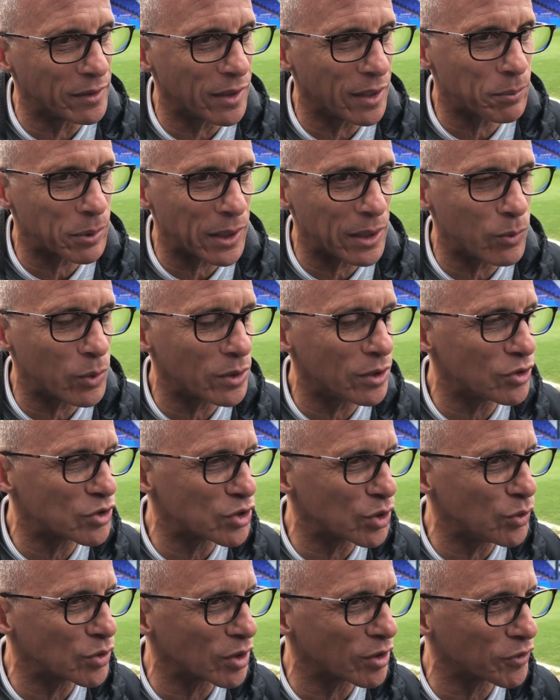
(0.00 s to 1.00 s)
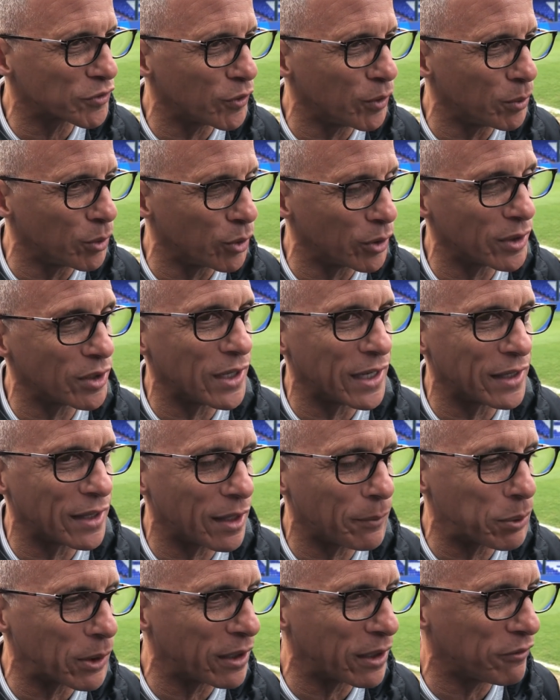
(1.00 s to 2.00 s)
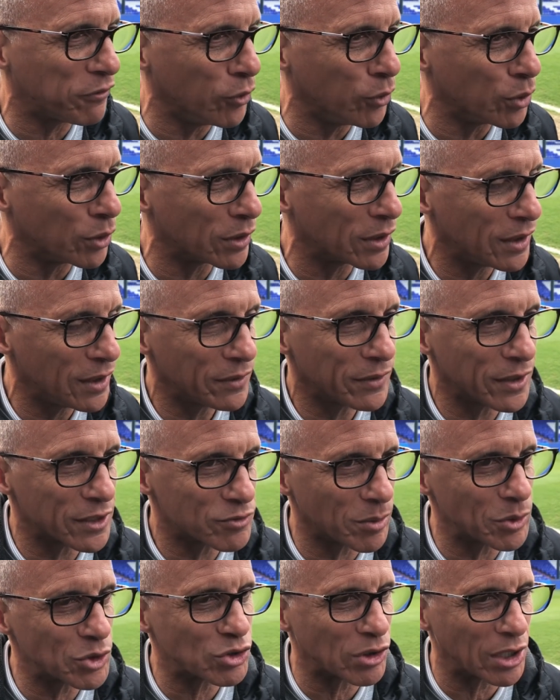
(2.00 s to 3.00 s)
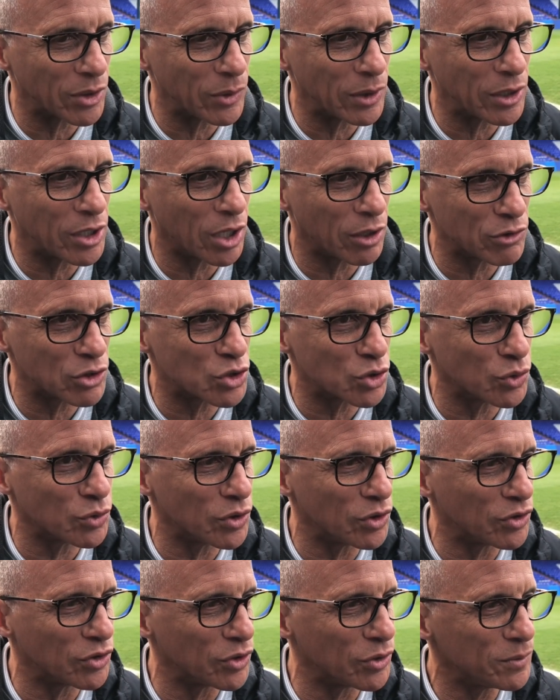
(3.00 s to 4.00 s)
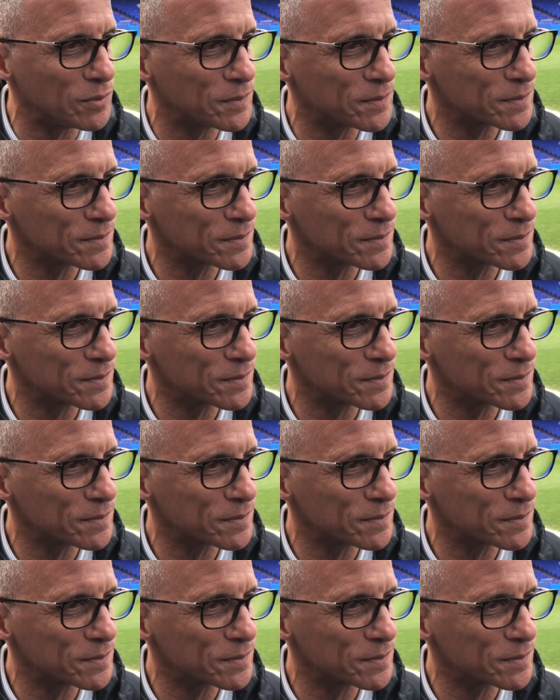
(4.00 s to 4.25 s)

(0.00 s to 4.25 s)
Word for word: They play one and two touch football and they play forward. That's what we're trying to encourage Shaun to do.